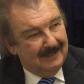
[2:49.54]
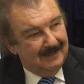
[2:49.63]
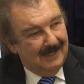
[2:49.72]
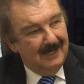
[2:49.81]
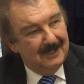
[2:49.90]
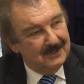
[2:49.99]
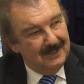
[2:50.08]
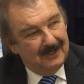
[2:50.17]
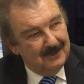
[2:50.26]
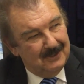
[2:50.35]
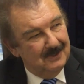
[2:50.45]
guys
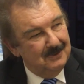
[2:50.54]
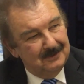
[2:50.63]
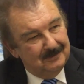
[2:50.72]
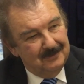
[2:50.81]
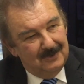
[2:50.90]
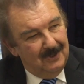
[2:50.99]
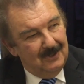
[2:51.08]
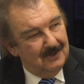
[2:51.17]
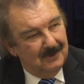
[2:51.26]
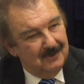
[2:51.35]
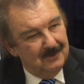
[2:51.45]
like you,
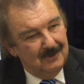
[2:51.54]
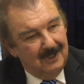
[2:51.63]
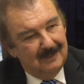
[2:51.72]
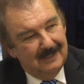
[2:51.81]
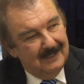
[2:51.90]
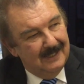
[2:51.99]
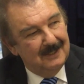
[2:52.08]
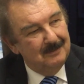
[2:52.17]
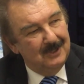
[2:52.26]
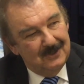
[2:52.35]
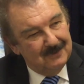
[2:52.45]
who are
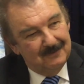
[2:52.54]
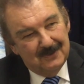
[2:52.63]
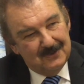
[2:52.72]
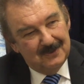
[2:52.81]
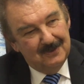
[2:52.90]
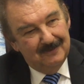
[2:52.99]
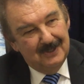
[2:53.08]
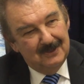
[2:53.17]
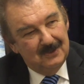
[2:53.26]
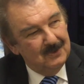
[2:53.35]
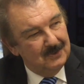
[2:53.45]
enemies of the
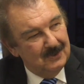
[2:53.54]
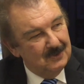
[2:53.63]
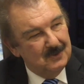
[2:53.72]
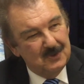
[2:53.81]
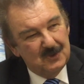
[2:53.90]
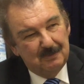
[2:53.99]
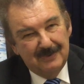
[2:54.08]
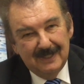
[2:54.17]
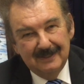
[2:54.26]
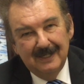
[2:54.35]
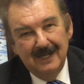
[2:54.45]
Soviet Union, who
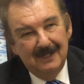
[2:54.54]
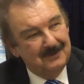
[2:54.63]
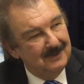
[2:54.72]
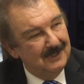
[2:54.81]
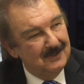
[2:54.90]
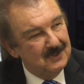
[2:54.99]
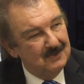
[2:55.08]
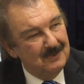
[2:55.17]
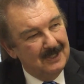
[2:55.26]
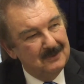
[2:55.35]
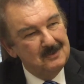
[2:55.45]
spread hatred and
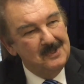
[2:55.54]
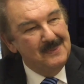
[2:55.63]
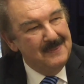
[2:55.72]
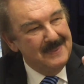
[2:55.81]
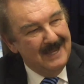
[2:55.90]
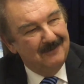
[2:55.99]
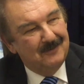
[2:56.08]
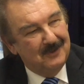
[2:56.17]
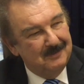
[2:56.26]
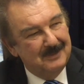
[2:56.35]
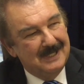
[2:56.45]
so on, will
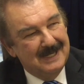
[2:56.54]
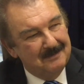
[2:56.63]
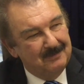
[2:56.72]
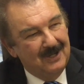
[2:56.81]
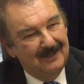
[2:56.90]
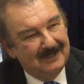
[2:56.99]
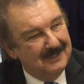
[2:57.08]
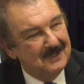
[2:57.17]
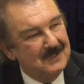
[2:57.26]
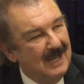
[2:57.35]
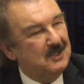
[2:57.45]
never be in
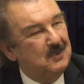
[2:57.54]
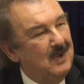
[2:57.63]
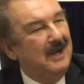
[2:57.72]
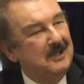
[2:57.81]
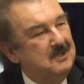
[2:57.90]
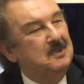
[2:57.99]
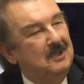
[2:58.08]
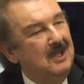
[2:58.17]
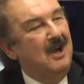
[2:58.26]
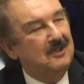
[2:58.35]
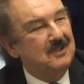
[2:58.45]
politics. That's why you
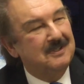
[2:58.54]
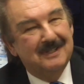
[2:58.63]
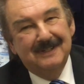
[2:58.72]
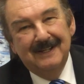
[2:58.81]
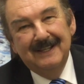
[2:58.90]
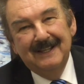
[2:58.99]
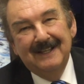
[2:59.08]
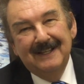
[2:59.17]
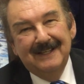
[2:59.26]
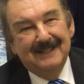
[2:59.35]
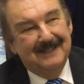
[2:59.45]
lost.
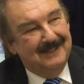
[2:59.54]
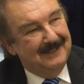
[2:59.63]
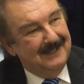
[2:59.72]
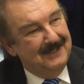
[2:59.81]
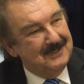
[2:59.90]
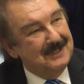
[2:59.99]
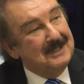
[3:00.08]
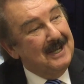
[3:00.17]
And I said,